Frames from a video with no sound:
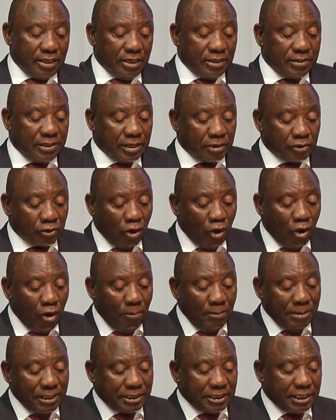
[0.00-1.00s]
the
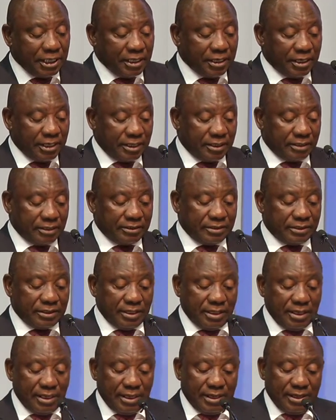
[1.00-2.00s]
raw materials
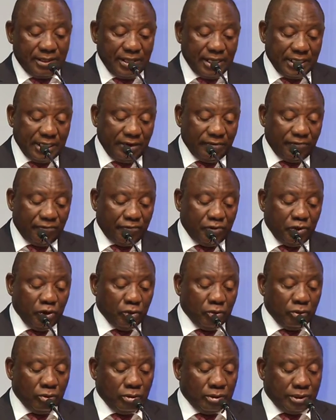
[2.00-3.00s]
that have
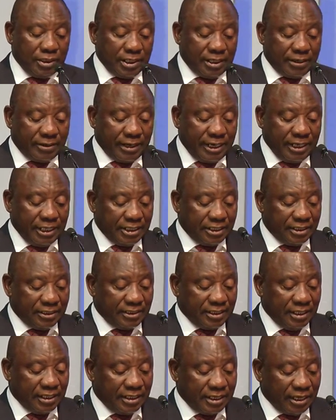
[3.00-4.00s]
fueled the
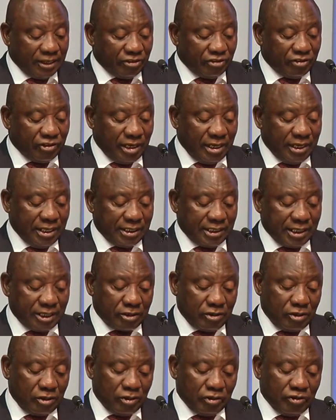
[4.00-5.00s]
greatest industrial and
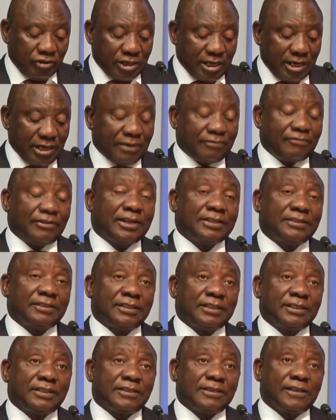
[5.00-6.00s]
technological
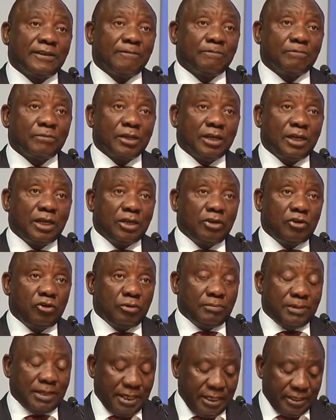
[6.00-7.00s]
advances in
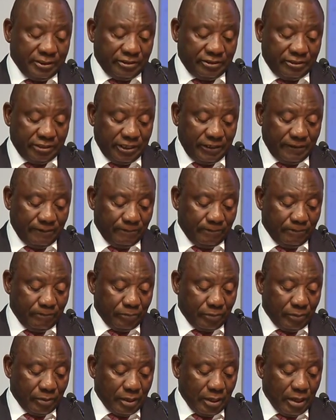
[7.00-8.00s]
human history.
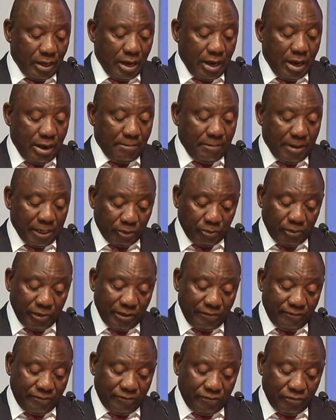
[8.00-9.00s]
But we
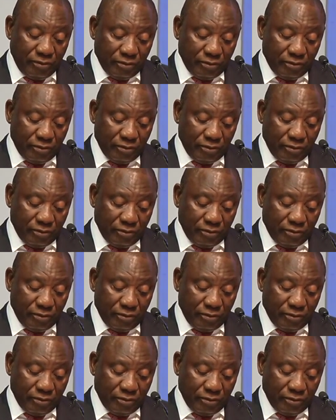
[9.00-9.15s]
have